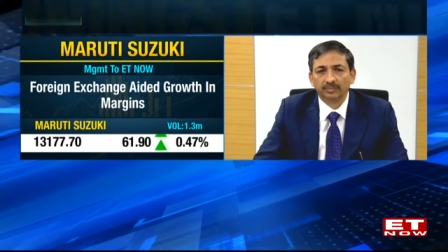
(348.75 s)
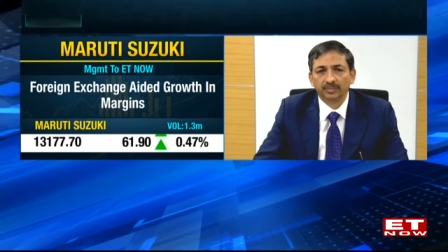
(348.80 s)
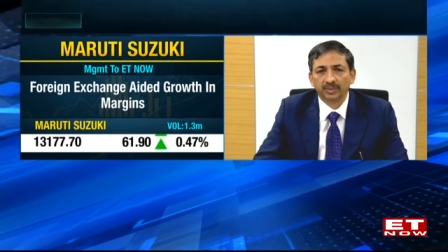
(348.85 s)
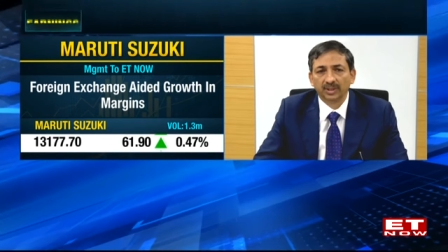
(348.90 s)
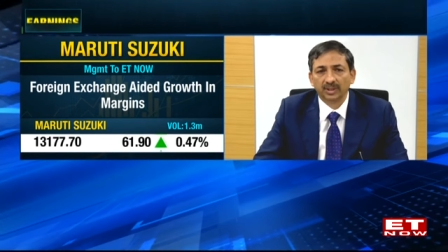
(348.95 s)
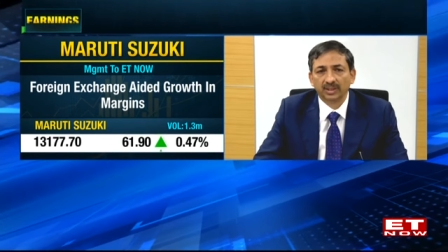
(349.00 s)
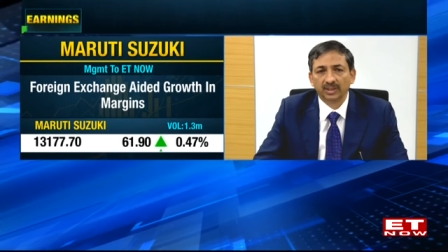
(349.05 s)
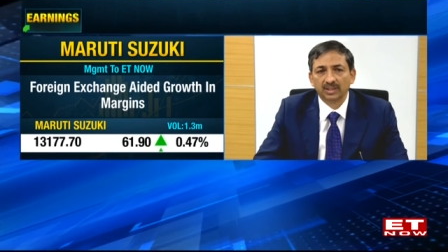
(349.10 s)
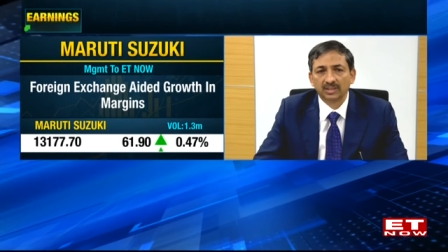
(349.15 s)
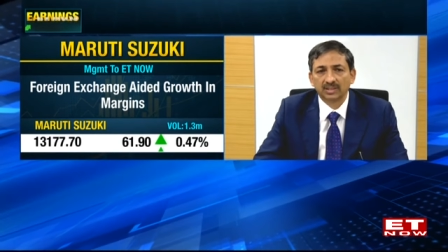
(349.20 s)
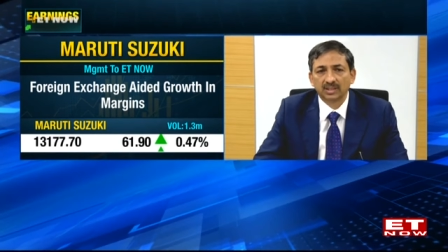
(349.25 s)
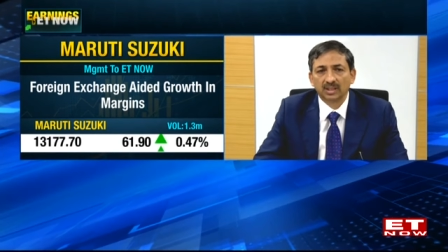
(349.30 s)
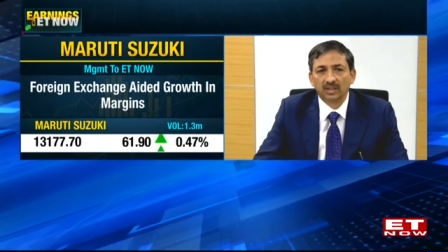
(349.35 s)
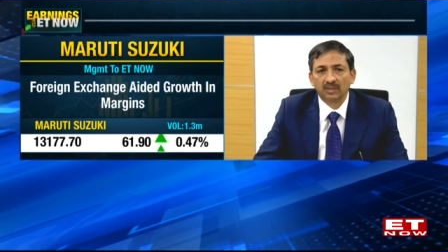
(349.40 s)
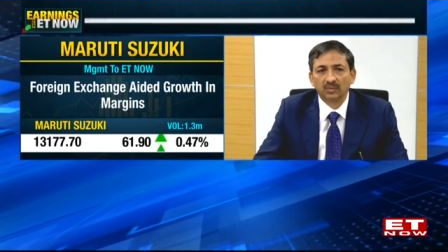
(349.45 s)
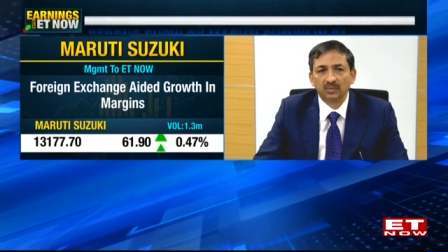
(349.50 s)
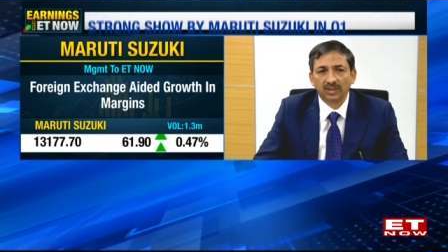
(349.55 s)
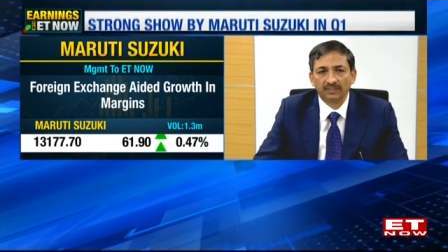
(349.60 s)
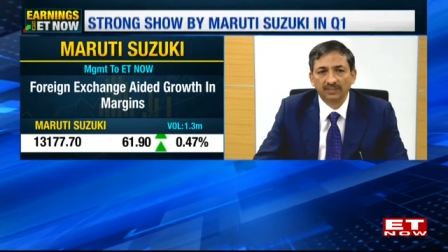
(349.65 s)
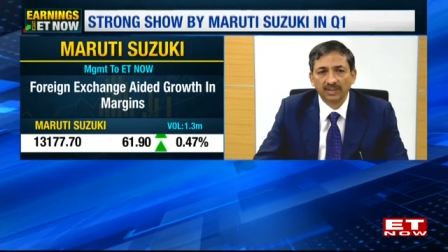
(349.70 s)
the
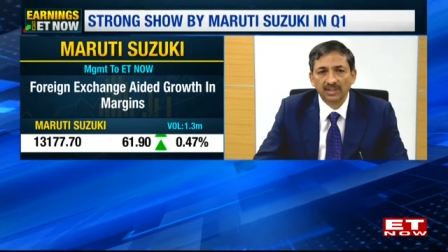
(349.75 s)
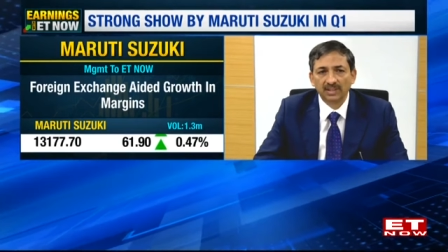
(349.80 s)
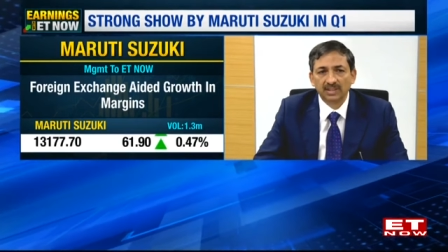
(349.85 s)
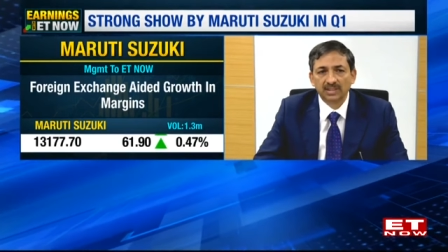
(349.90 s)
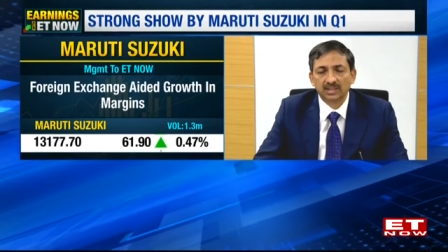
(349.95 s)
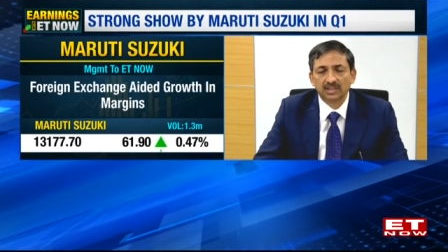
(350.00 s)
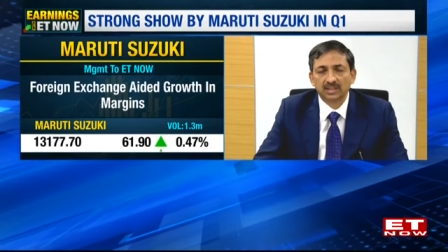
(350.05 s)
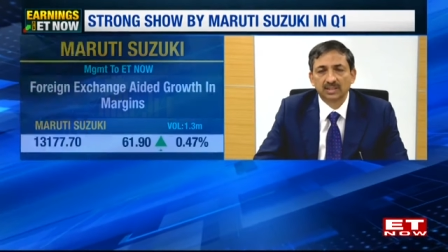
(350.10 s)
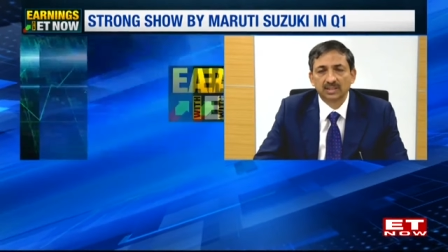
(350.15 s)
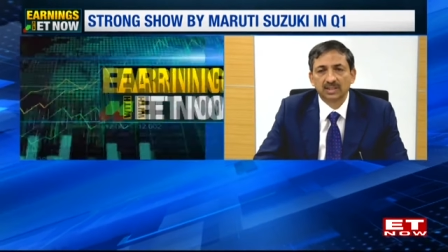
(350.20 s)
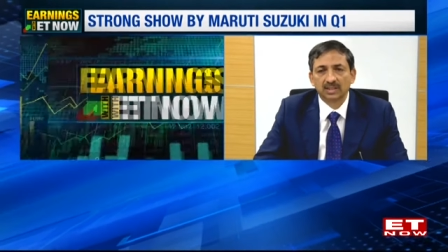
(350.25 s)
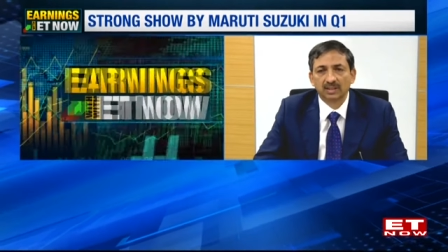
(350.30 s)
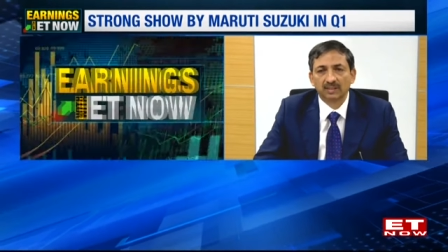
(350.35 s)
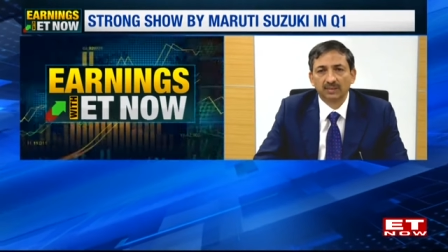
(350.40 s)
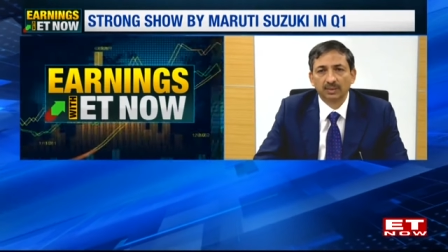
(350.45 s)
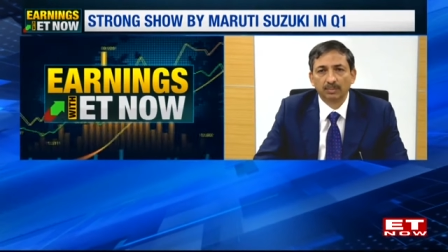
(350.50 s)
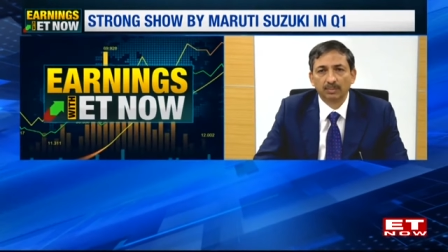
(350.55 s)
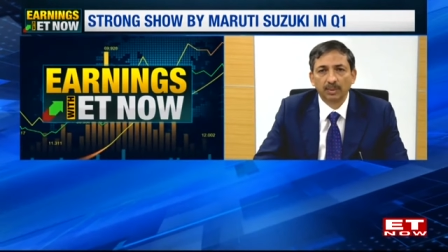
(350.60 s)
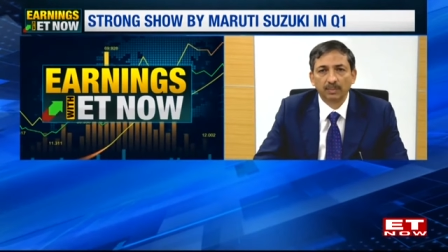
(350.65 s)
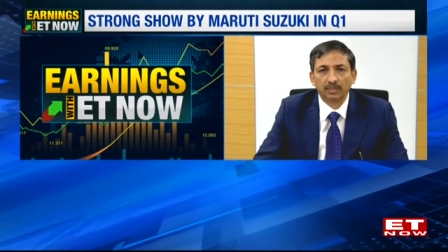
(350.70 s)
discount levels uh,
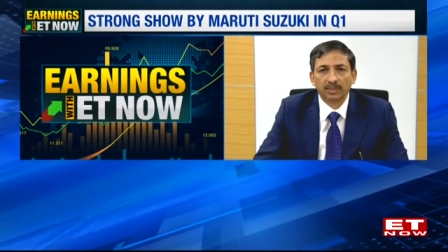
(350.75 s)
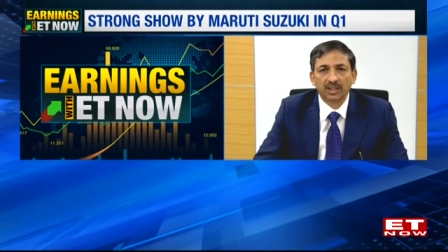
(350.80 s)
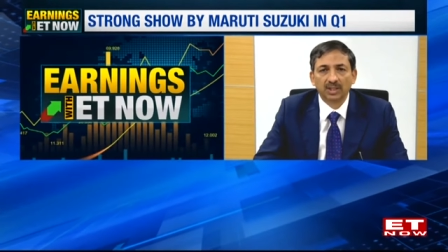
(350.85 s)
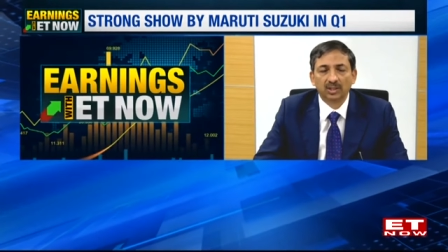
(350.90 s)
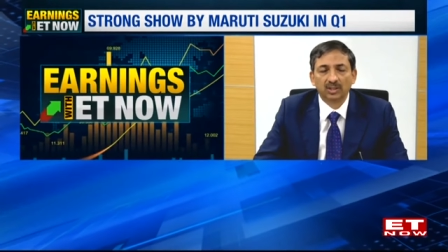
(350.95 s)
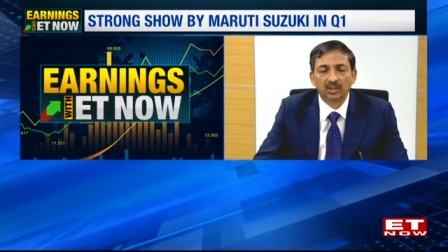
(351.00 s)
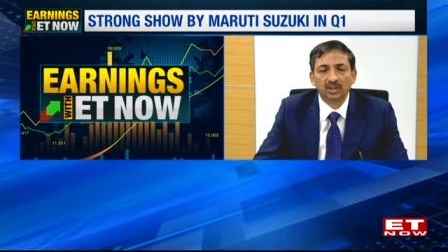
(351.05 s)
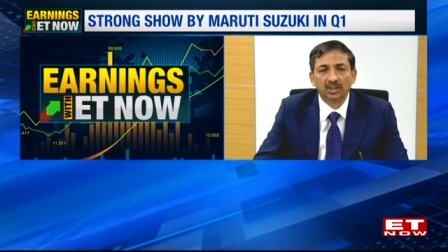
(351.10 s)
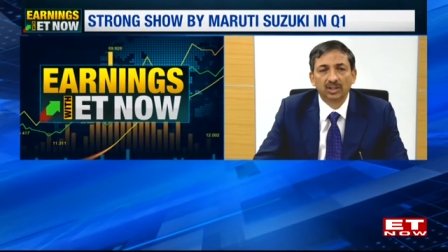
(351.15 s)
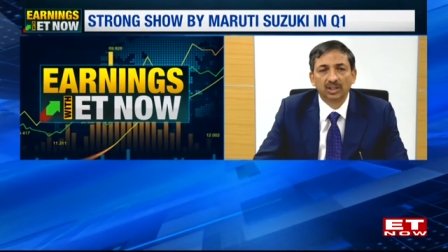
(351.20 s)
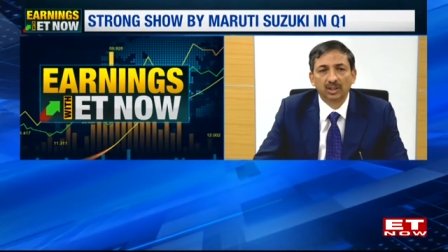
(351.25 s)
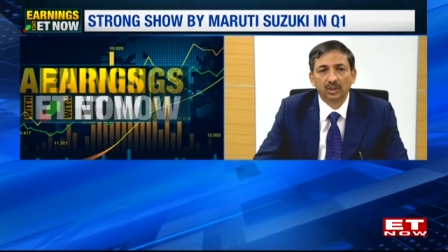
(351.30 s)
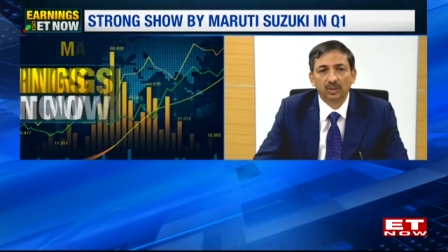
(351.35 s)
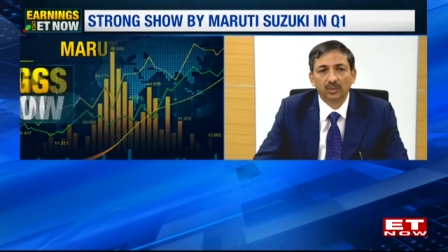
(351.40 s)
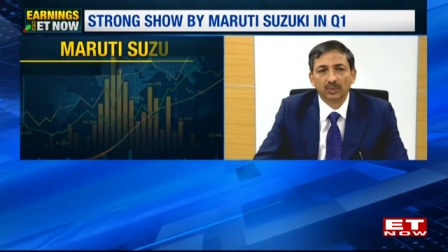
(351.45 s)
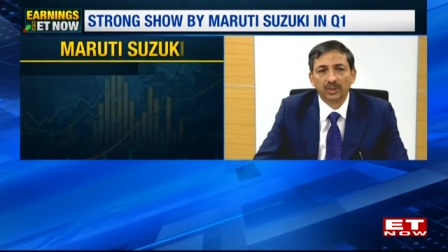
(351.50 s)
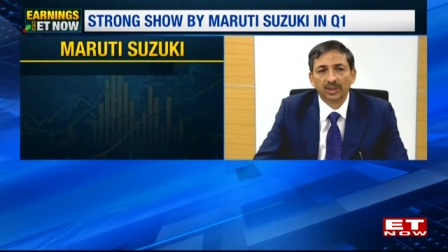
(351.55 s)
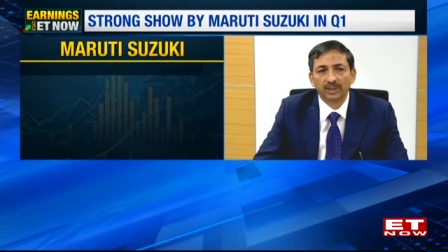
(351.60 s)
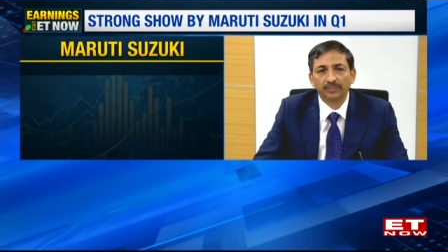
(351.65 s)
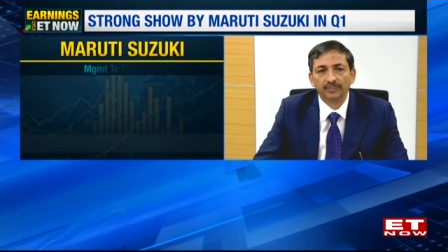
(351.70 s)
will be particularly
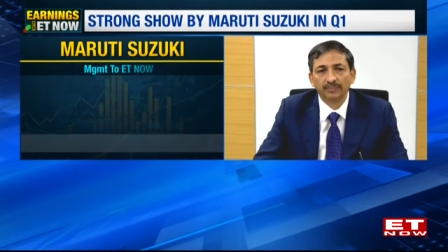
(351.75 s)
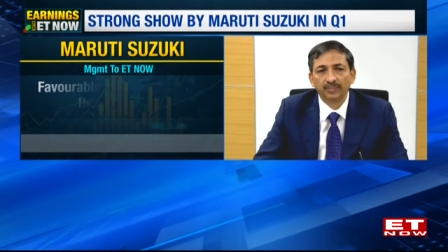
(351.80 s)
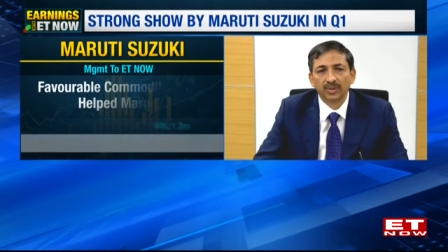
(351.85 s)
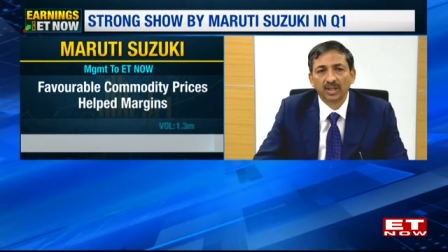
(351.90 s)
lower